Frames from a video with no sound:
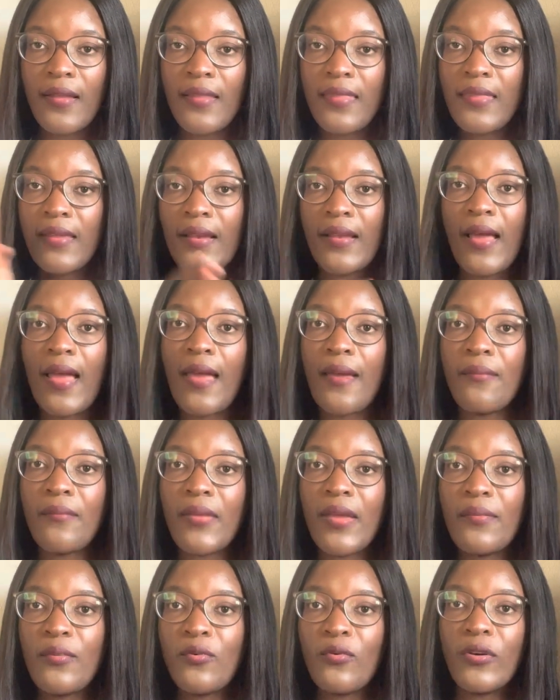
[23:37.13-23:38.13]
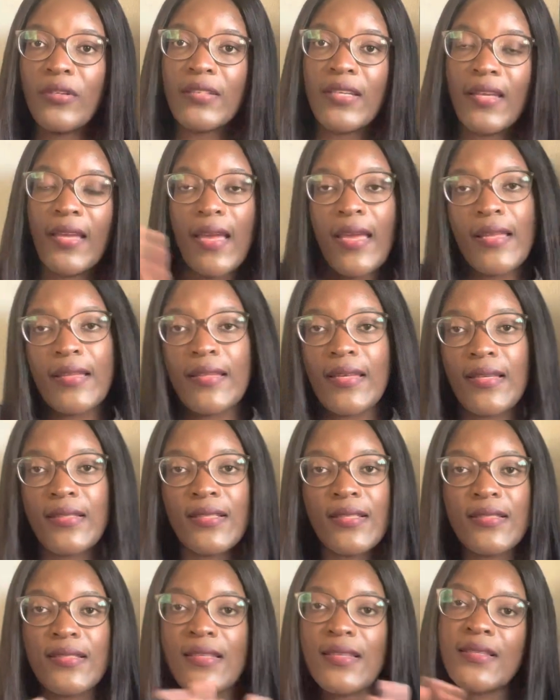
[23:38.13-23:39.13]
that I may be working 8 days,
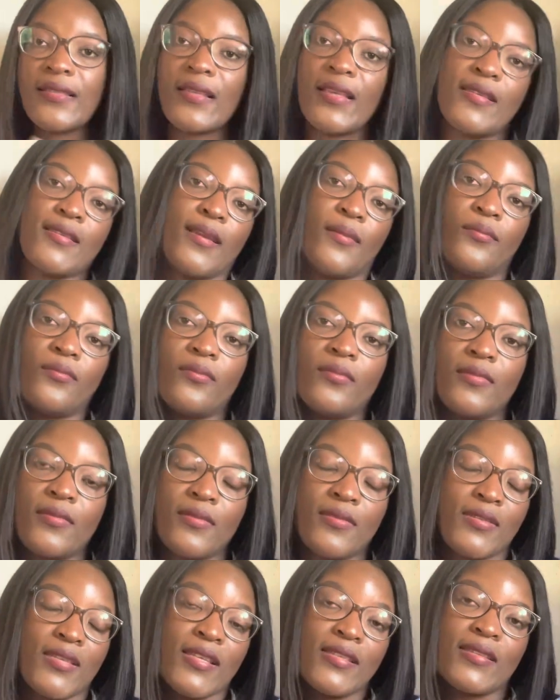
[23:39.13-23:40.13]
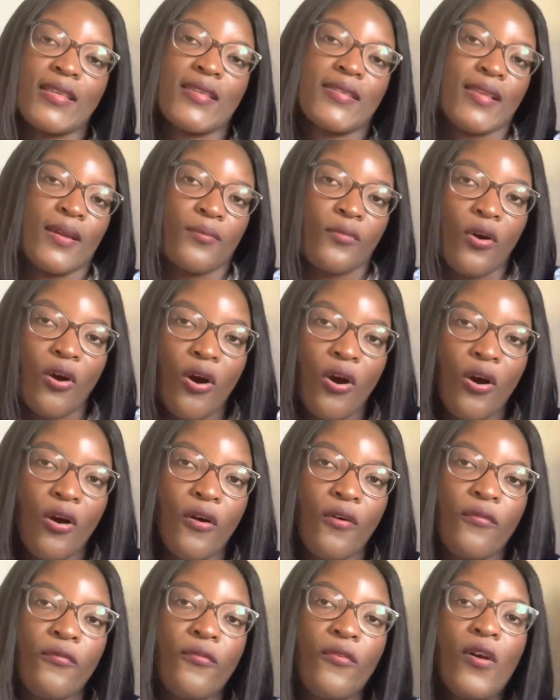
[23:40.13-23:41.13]
and 6 days I'm
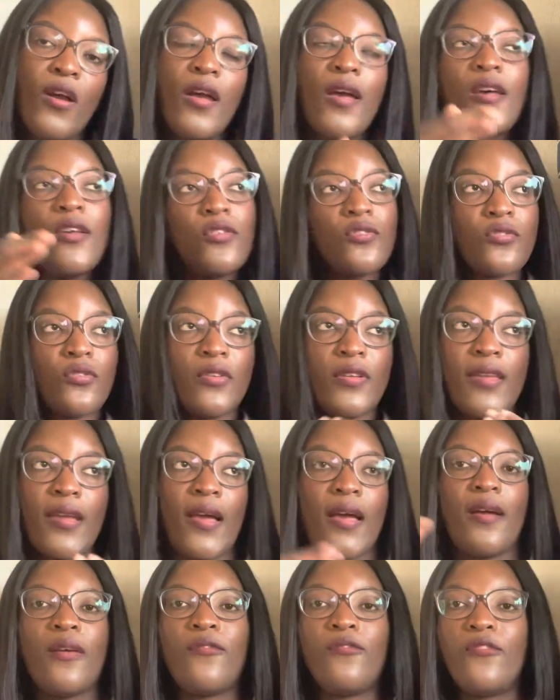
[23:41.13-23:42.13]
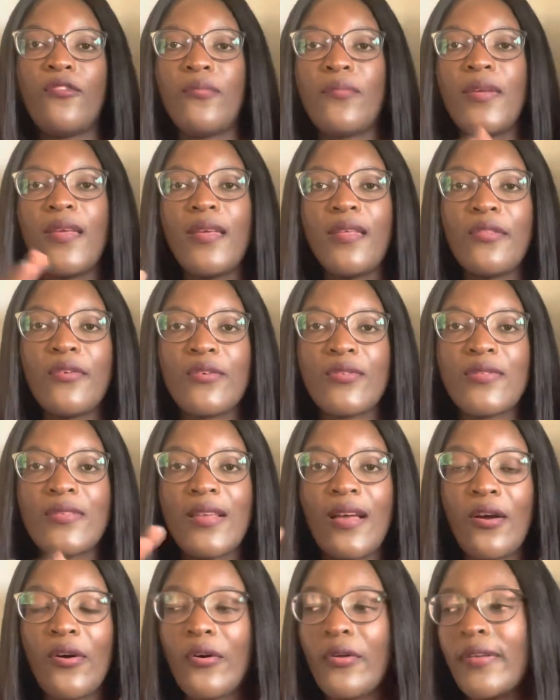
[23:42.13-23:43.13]
off. So yeah, for me, those
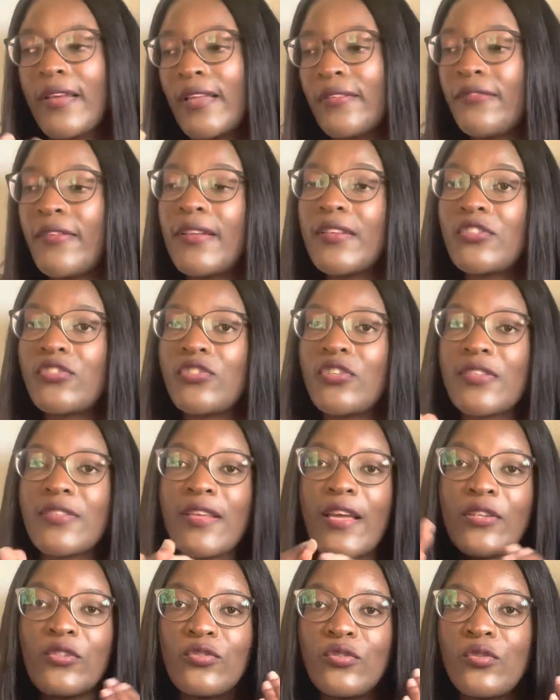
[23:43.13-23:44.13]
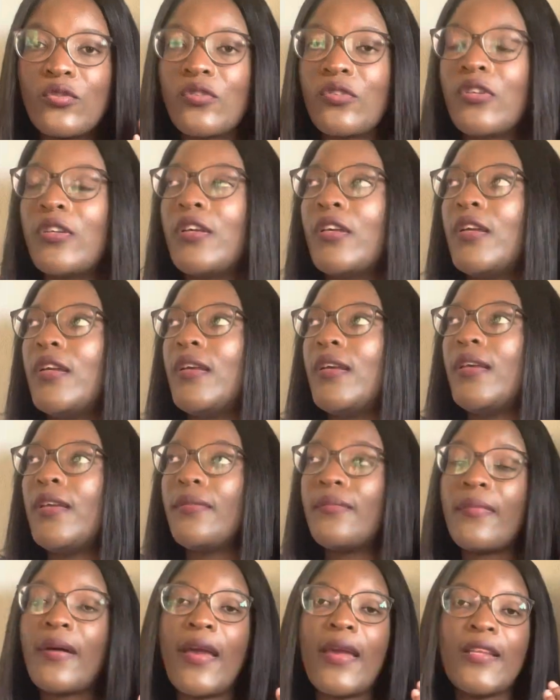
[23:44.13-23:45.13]
are all advantages I took in
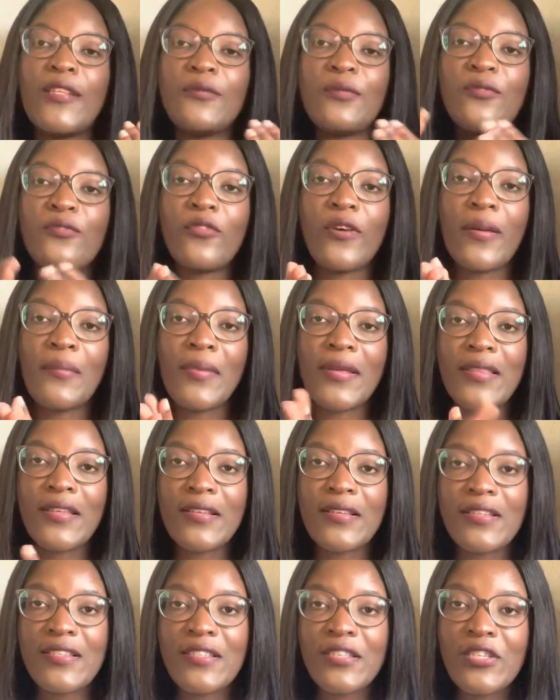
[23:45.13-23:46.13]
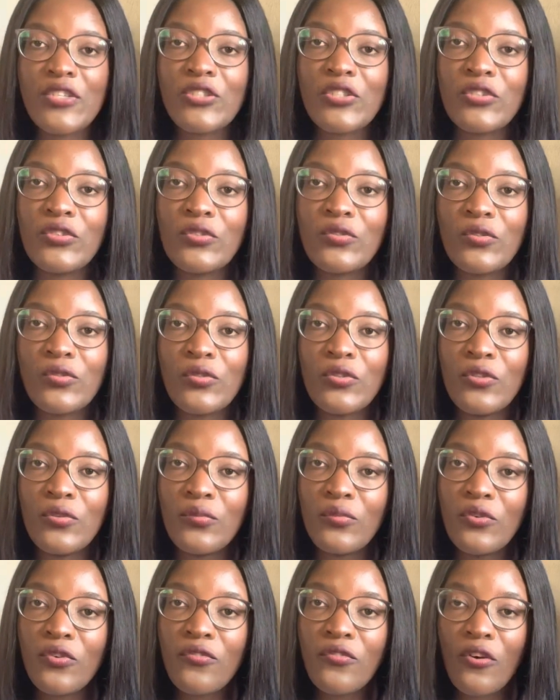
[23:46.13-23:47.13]
mind before I made the decision to
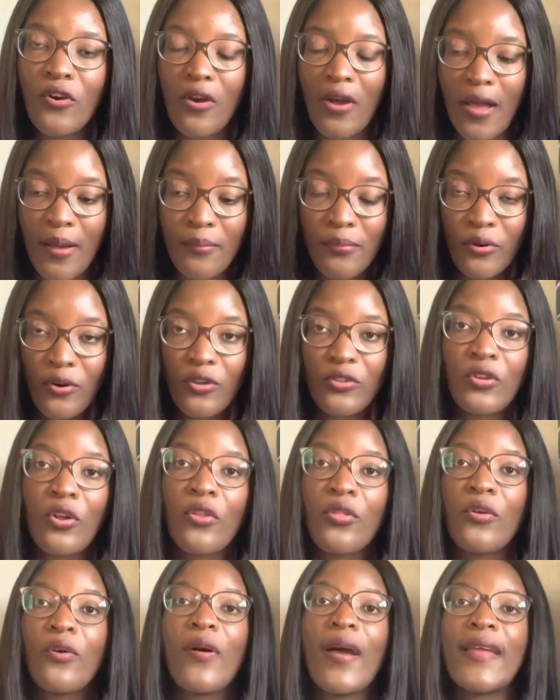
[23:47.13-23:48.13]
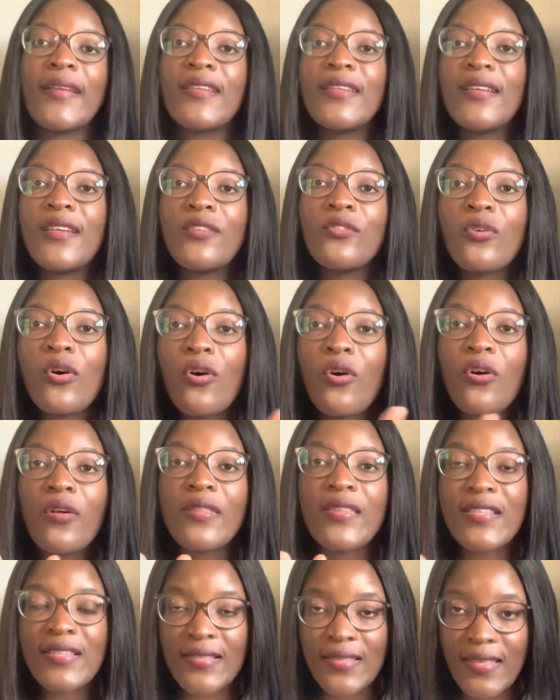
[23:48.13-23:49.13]
move abroad. Although I didn't know all
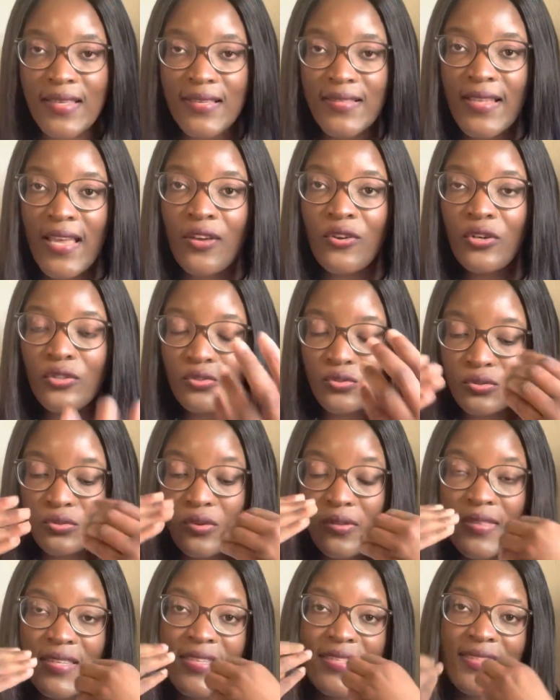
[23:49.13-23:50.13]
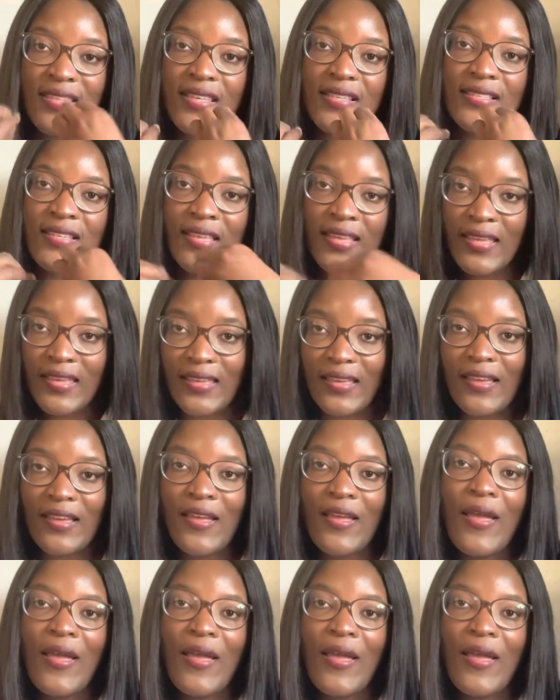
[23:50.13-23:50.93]
these things, I got to know these things here.